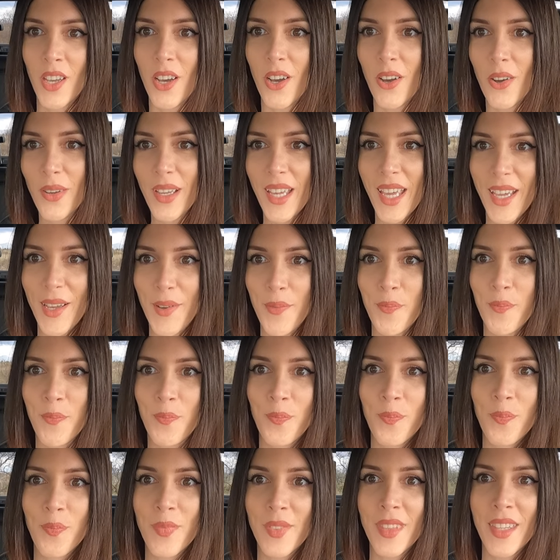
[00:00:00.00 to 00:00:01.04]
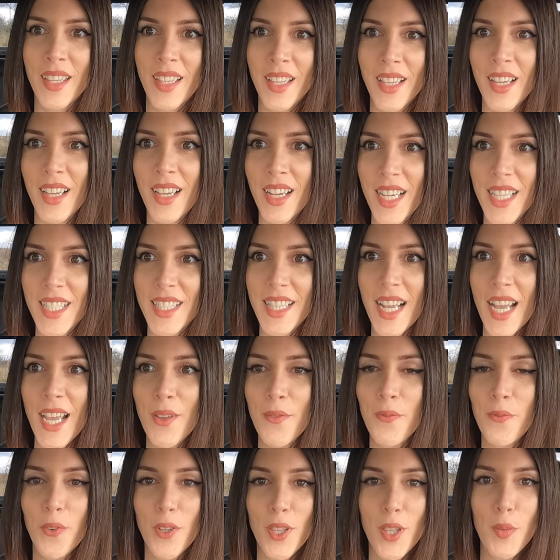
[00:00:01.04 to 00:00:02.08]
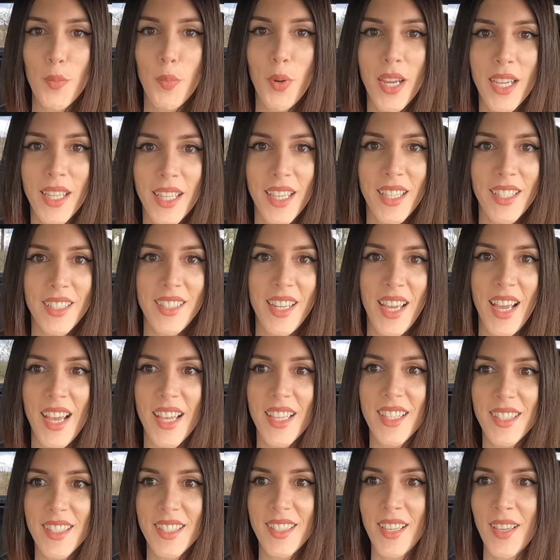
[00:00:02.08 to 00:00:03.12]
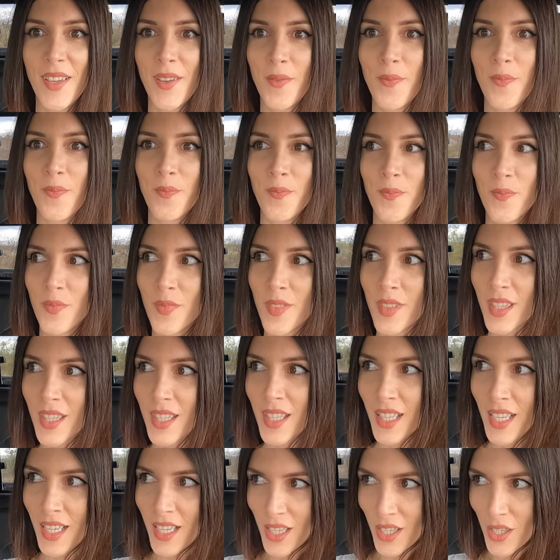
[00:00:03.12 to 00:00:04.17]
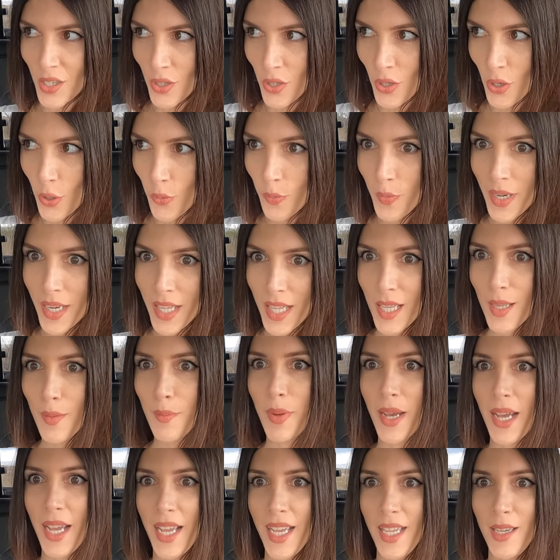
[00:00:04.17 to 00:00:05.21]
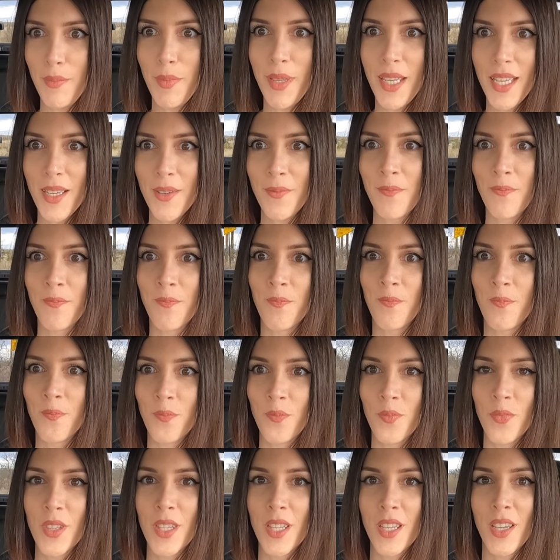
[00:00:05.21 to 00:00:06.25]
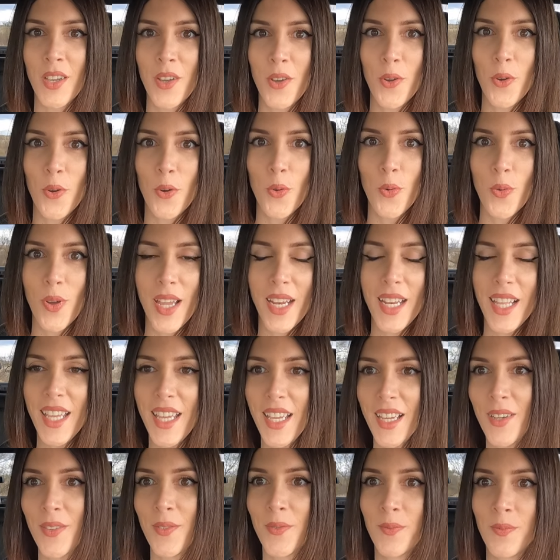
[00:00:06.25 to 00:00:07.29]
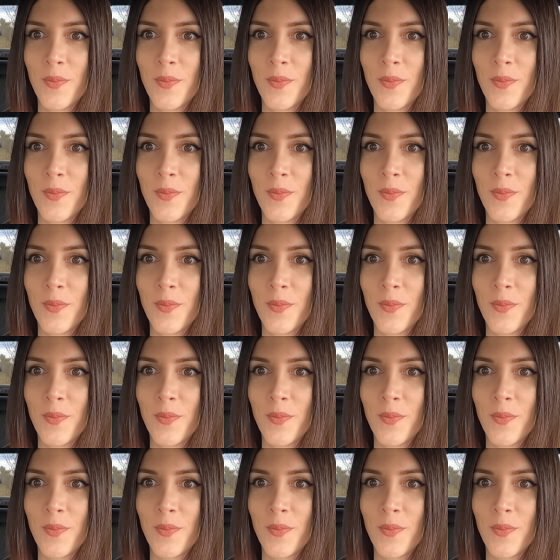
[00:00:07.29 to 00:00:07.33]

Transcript: Okay, it's time for the braking test. Nobody behind me? Ready?